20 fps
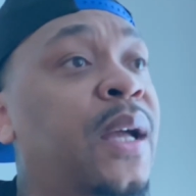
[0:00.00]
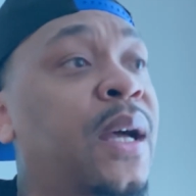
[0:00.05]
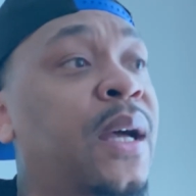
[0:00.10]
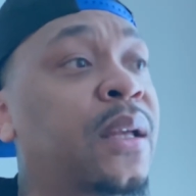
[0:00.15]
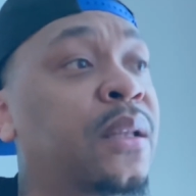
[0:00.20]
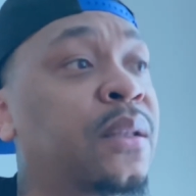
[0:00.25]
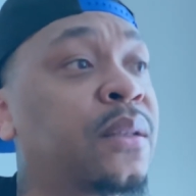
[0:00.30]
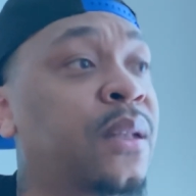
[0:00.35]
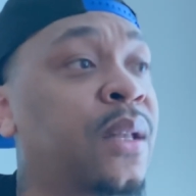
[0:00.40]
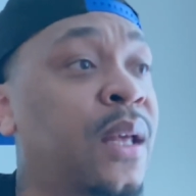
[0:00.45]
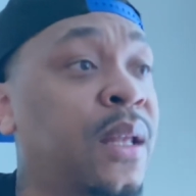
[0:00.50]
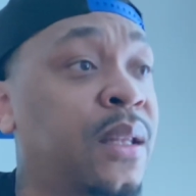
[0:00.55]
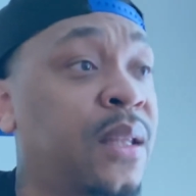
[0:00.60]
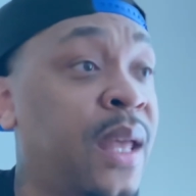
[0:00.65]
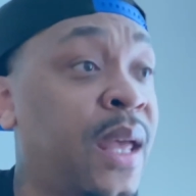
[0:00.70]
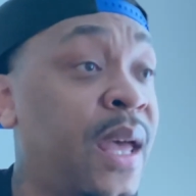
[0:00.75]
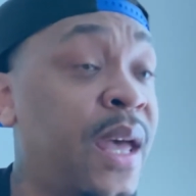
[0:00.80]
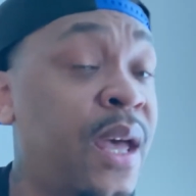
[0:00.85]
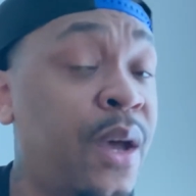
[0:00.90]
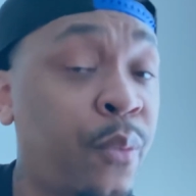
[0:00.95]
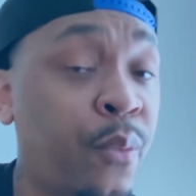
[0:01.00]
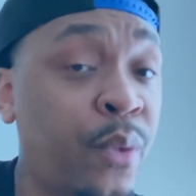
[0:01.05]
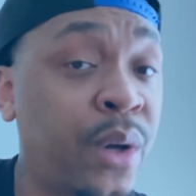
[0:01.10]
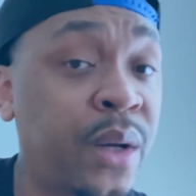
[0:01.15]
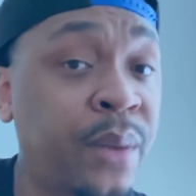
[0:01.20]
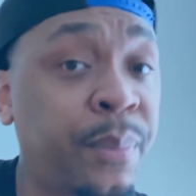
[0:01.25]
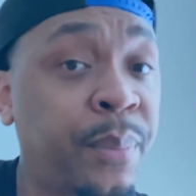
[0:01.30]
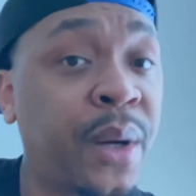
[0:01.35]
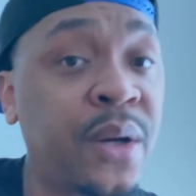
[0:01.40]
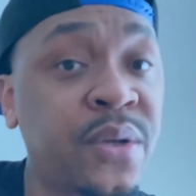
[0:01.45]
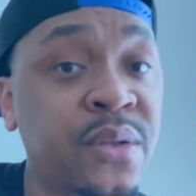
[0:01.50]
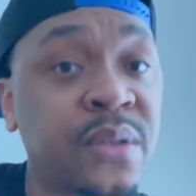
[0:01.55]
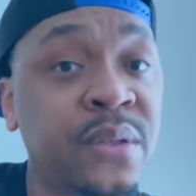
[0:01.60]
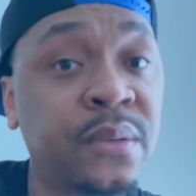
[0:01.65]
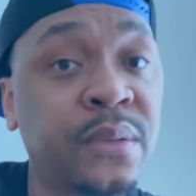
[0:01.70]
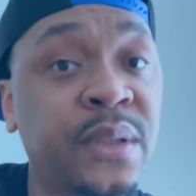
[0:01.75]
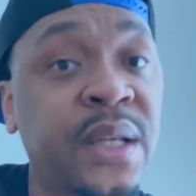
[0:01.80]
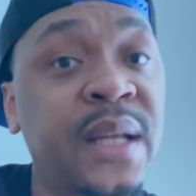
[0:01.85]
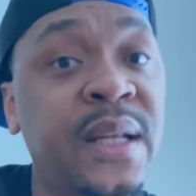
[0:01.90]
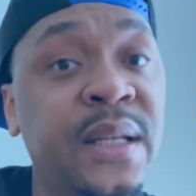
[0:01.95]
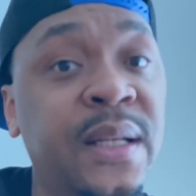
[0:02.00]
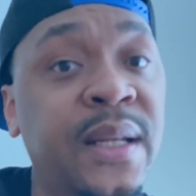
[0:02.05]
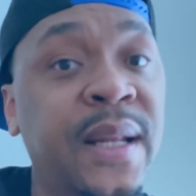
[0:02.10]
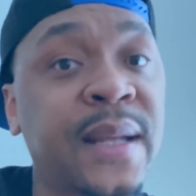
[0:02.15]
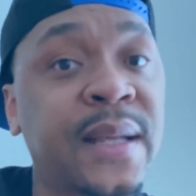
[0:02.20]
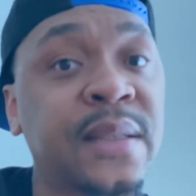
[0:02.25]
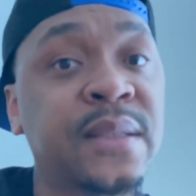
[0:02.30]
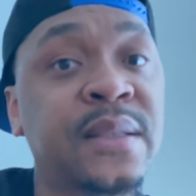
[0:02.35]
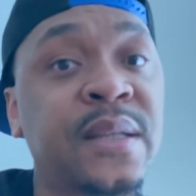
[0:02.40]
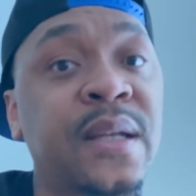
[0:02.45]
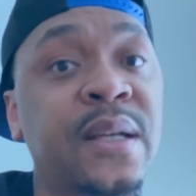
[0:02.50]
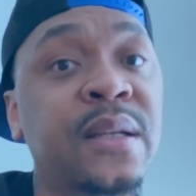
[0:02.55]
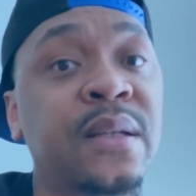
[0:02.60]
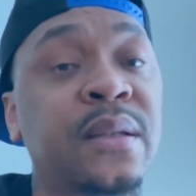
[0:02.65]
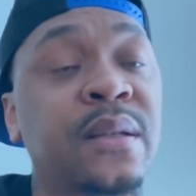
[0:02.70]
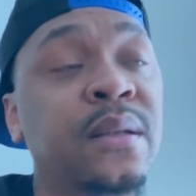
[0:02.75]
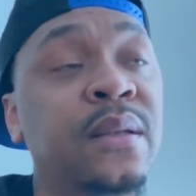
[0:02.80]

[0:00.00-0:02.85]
I had one personal day that I can take.